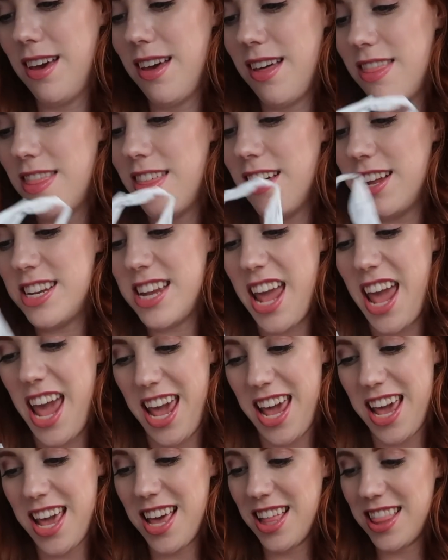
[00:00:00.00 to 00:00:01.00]
the
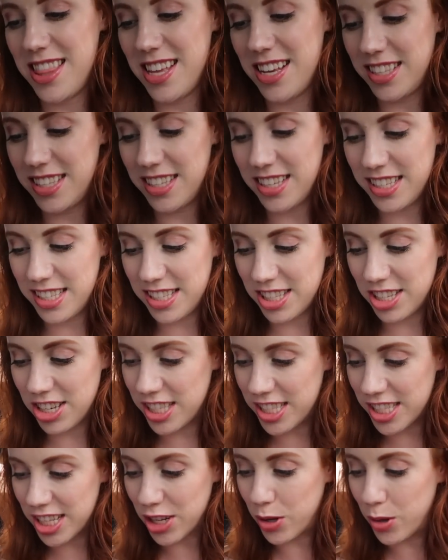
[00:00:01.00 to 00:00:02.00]
day. This is
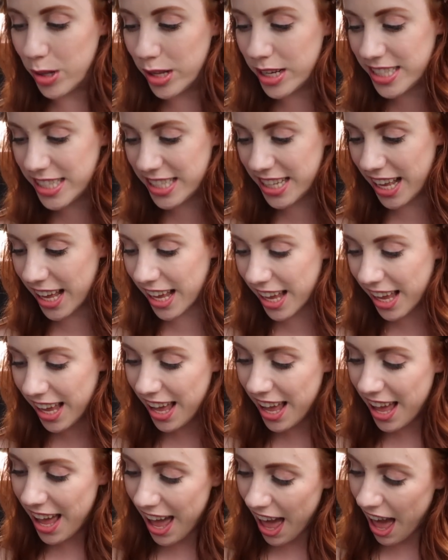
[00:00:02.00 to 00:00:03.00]
just the coolest thing
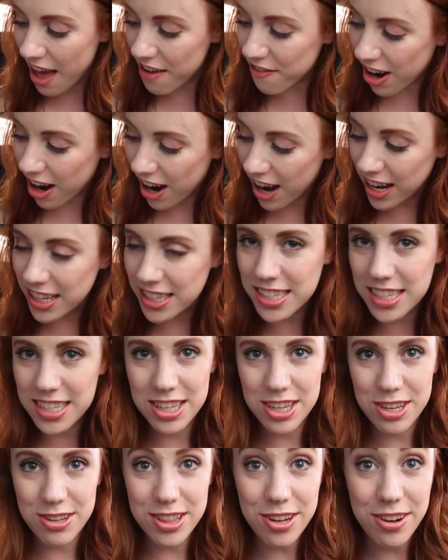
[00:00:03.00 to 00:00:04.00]
ever, and it's a
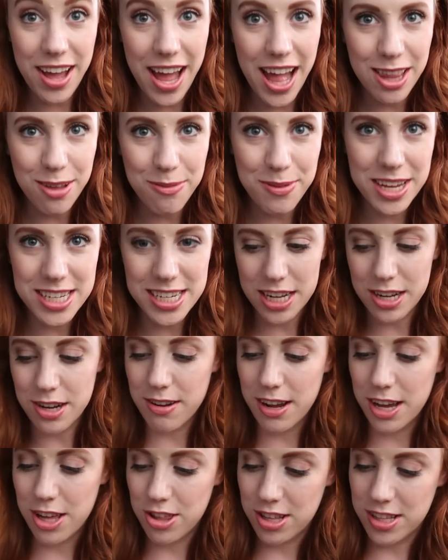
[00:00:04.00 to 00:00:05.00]
new little Halloween
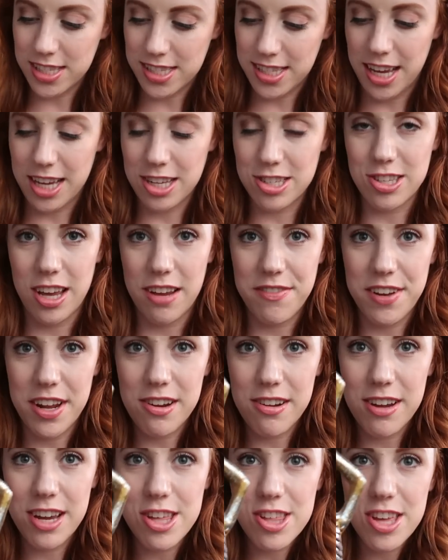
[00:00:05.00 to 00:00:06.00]
decoration slash light
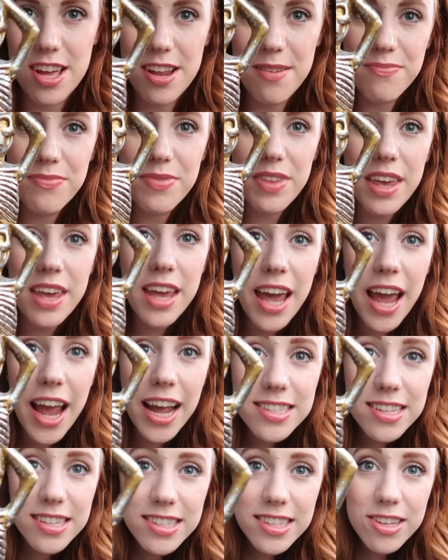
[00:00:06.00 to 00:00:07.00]
decoration.
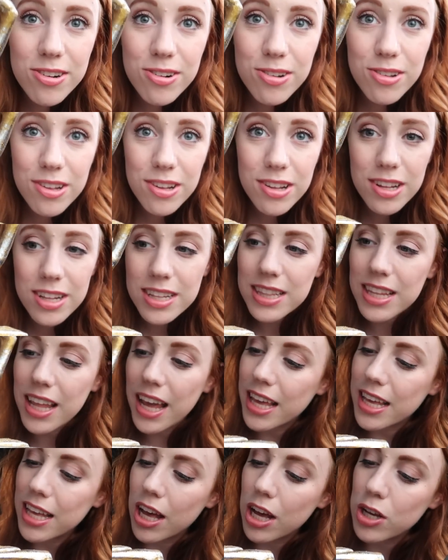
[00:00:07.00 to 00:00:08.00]
It's this little
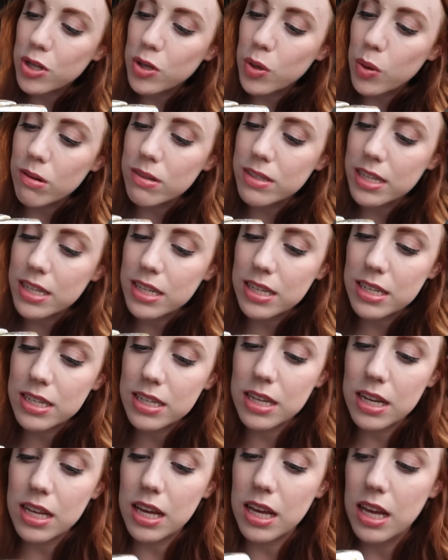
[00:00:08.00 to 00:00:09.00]
like
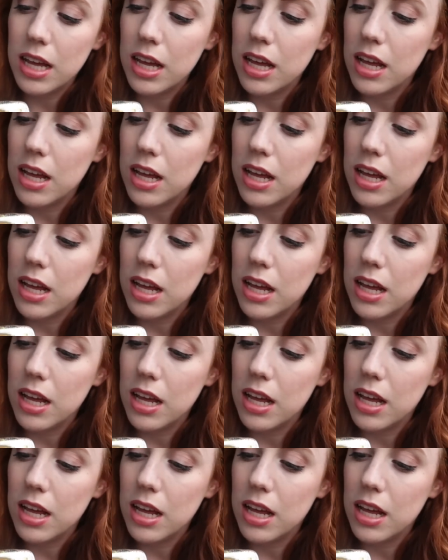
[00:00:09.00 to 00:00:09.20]
golden